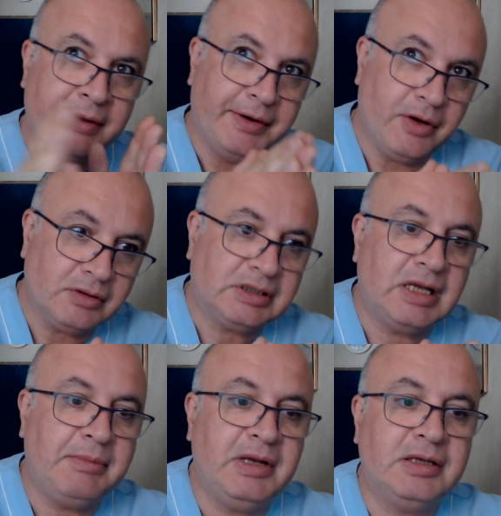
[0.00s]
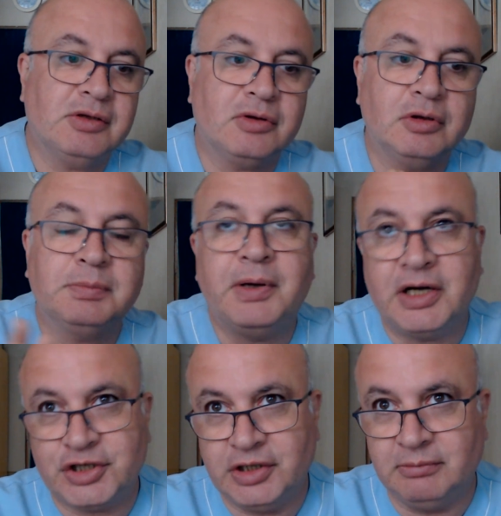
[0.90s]
Non-STEMI, so-called
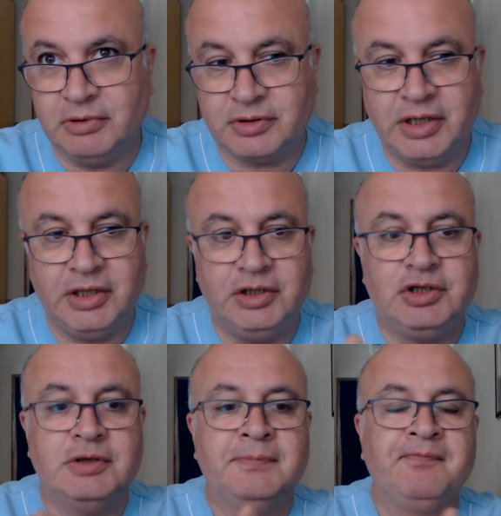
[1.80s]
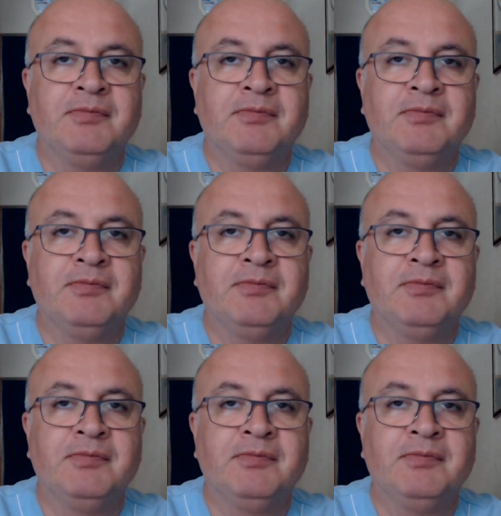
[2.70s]
partial blockage,